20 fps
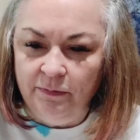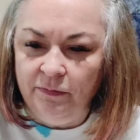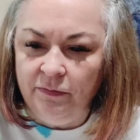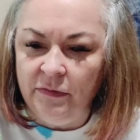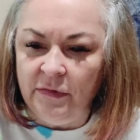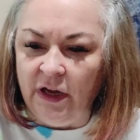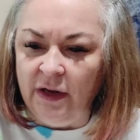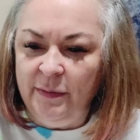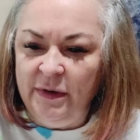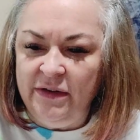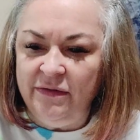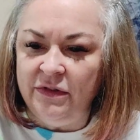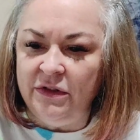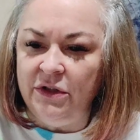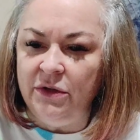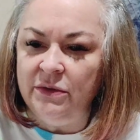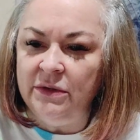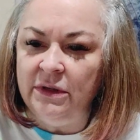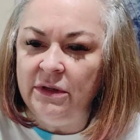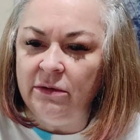I'm even
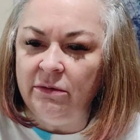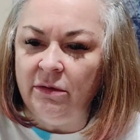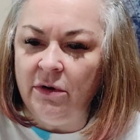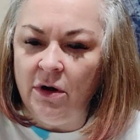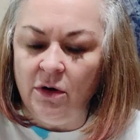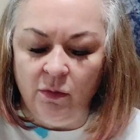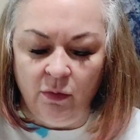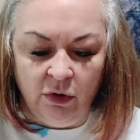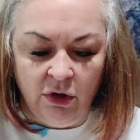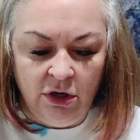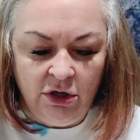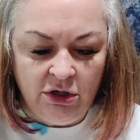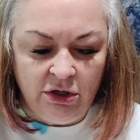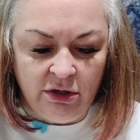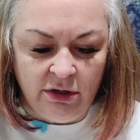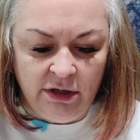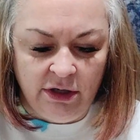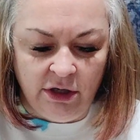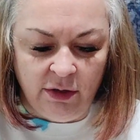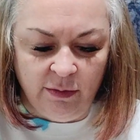using the wrong brush
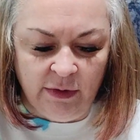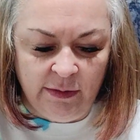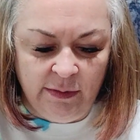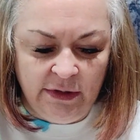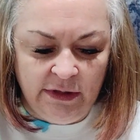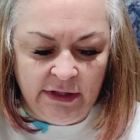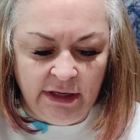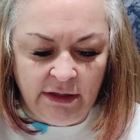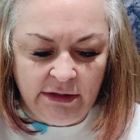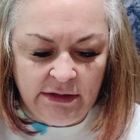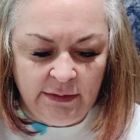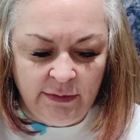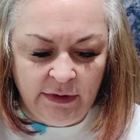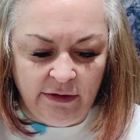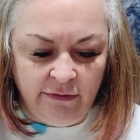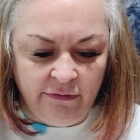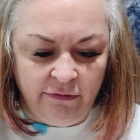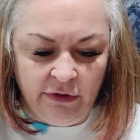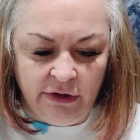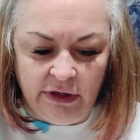on here. Maybe that's my
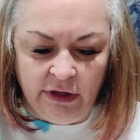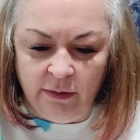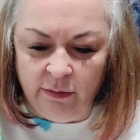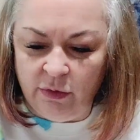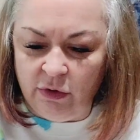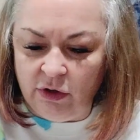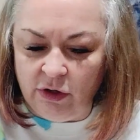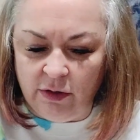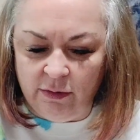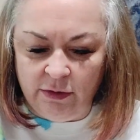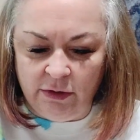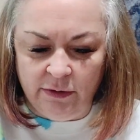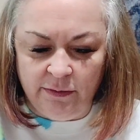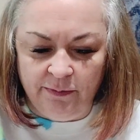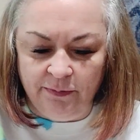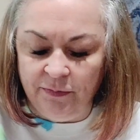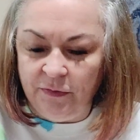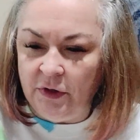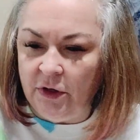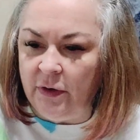freaking problem.
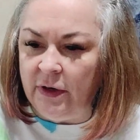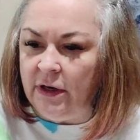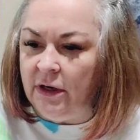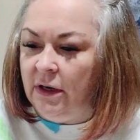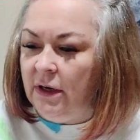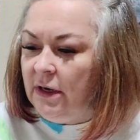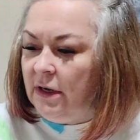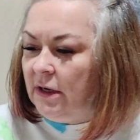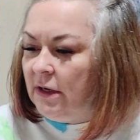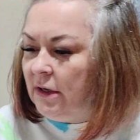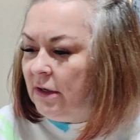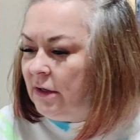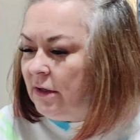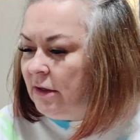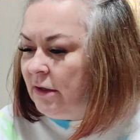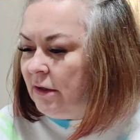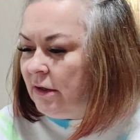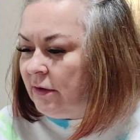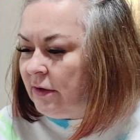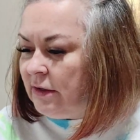All right.
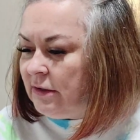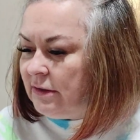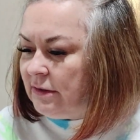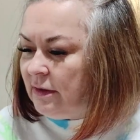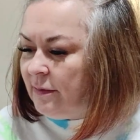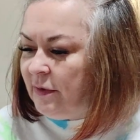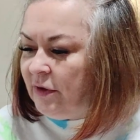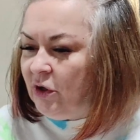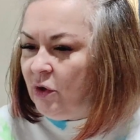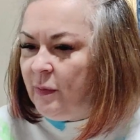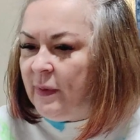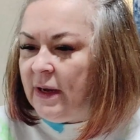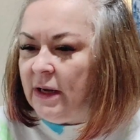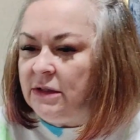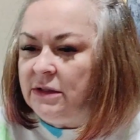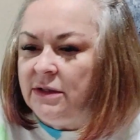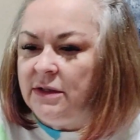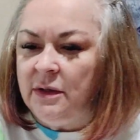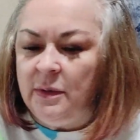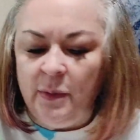I'm going to go back
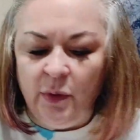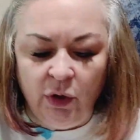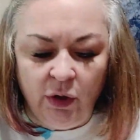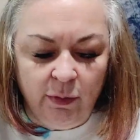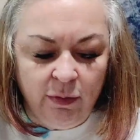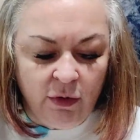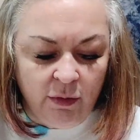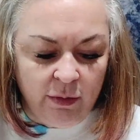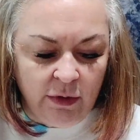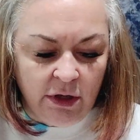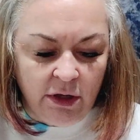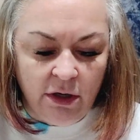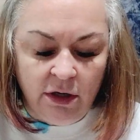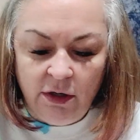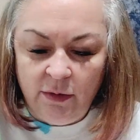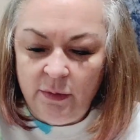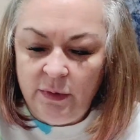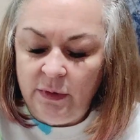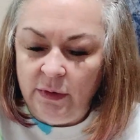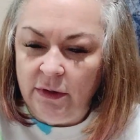to the purple
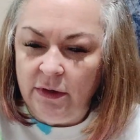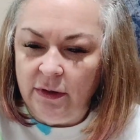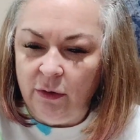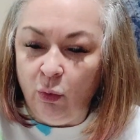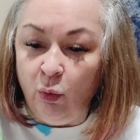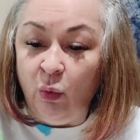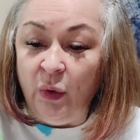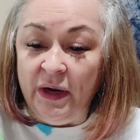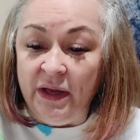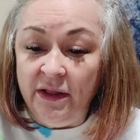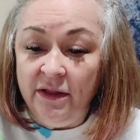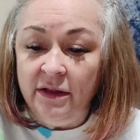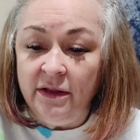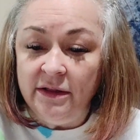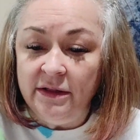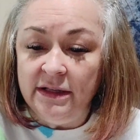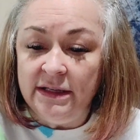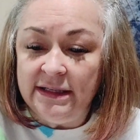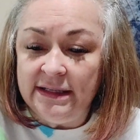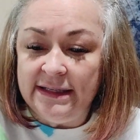blob
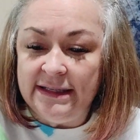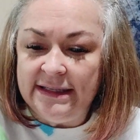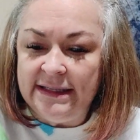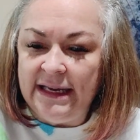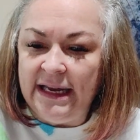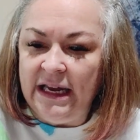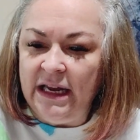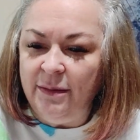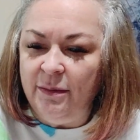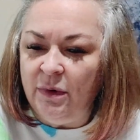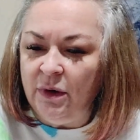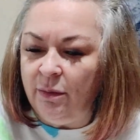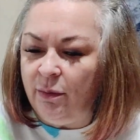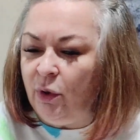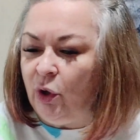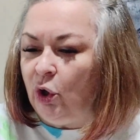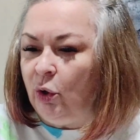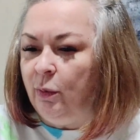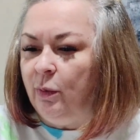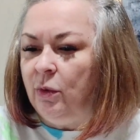with the same
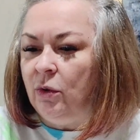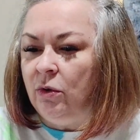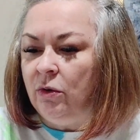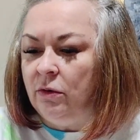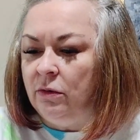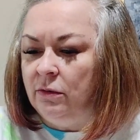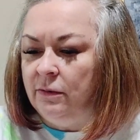purple.